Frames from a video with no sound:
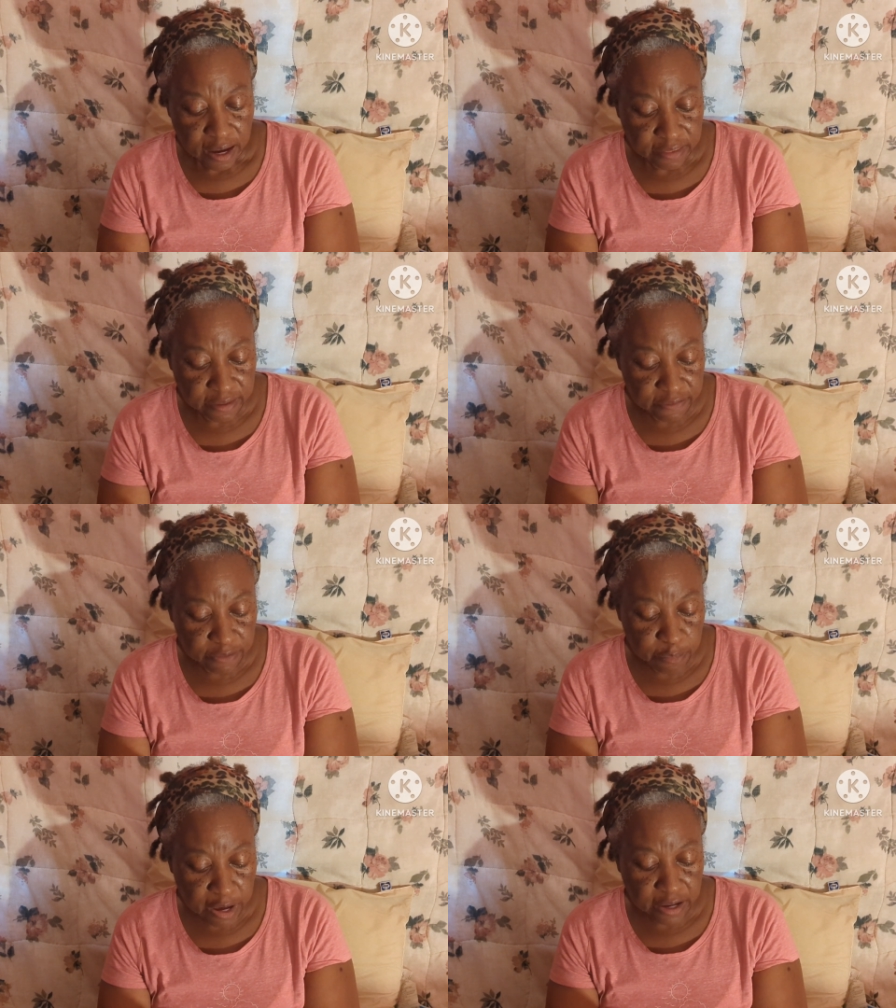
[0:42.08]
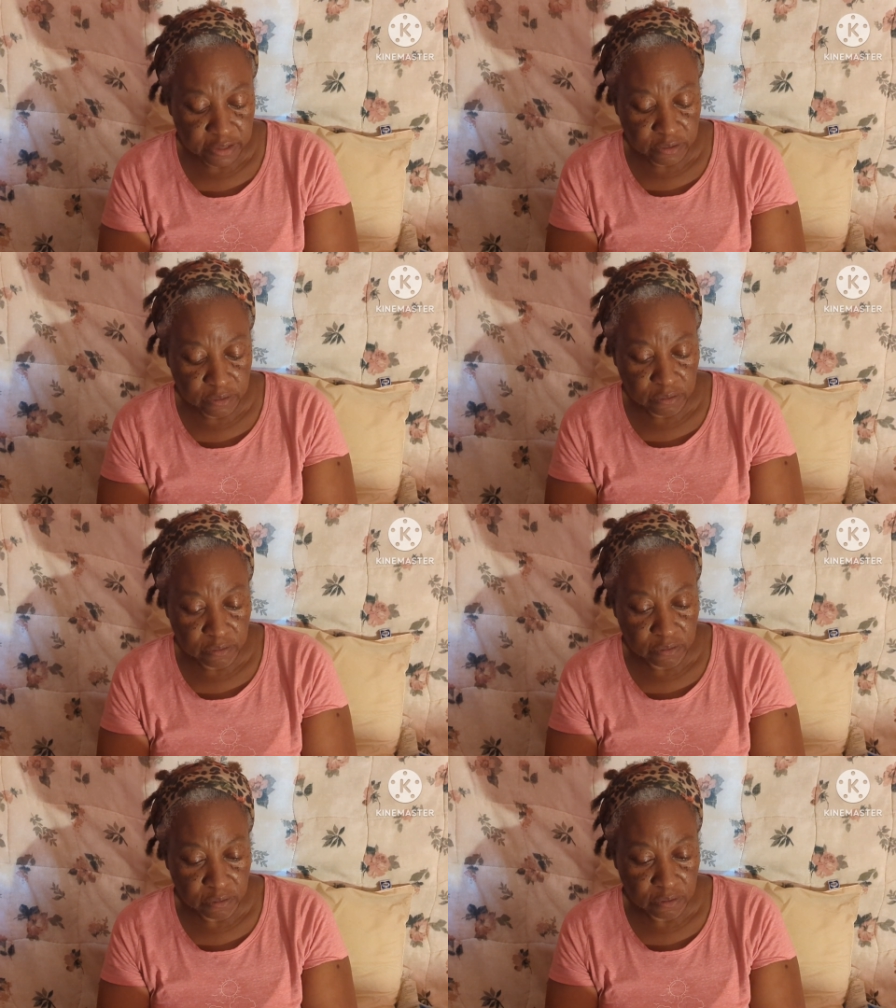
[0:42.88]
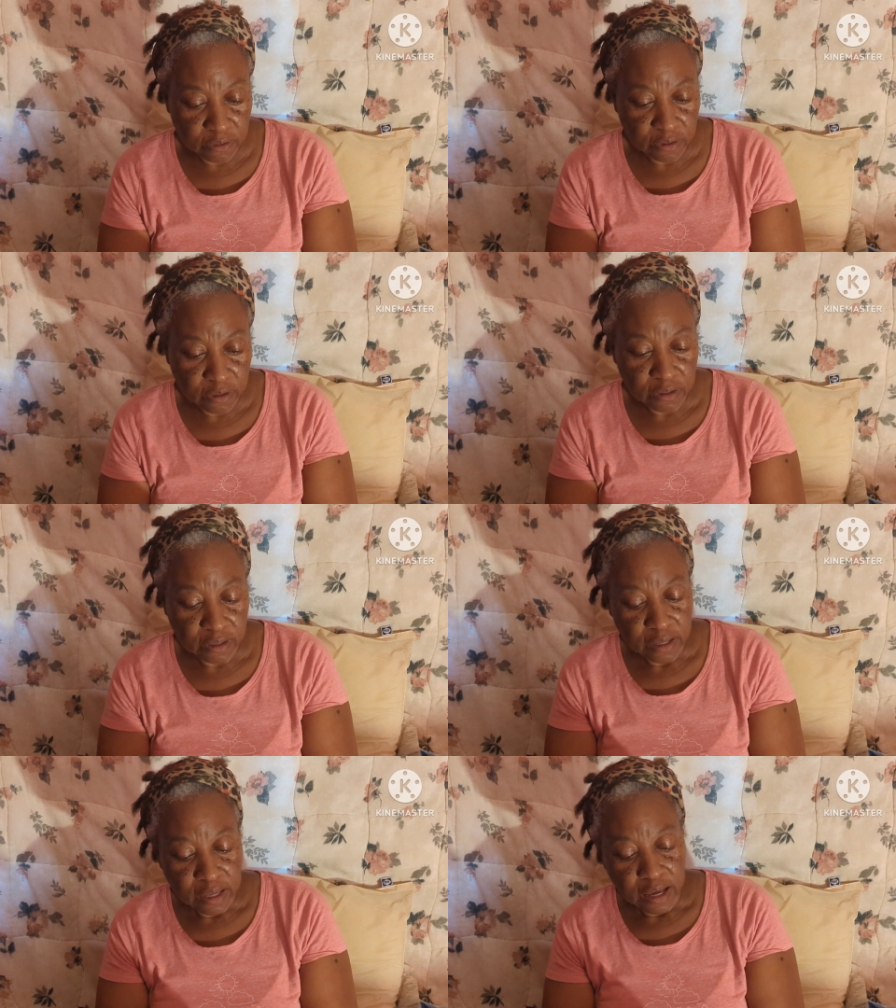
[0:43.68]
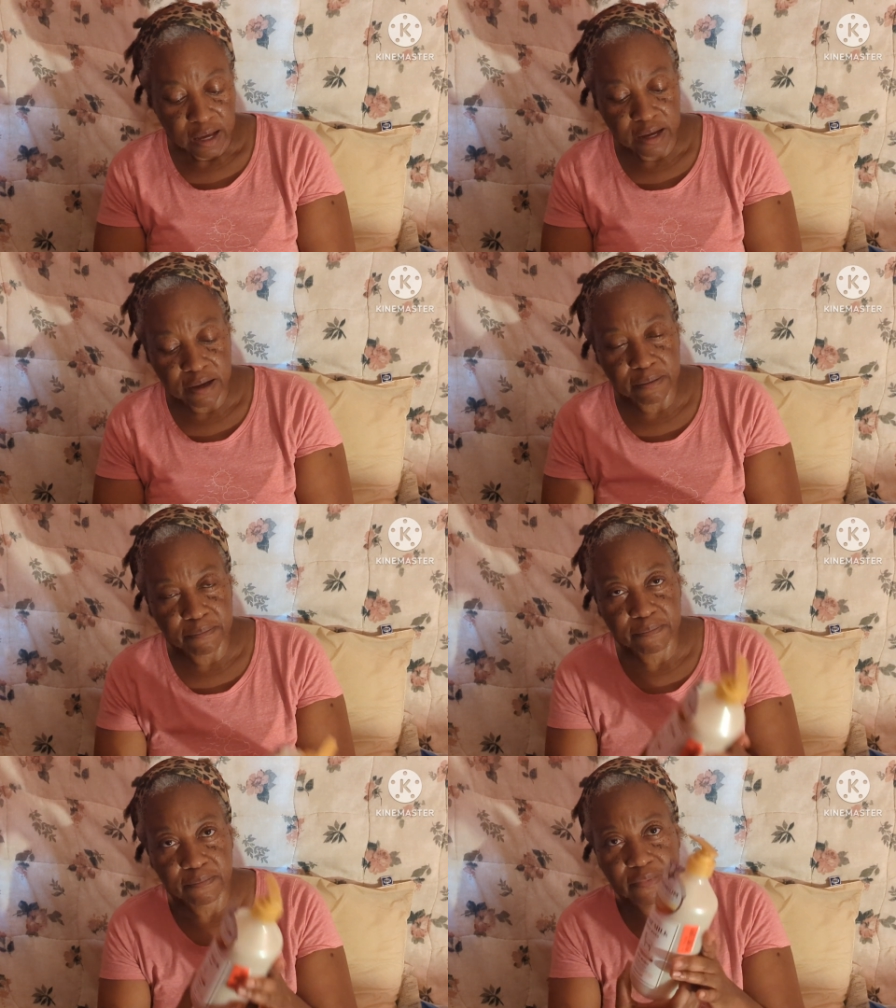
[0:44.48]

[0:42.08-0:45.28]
I love the bottle. Um,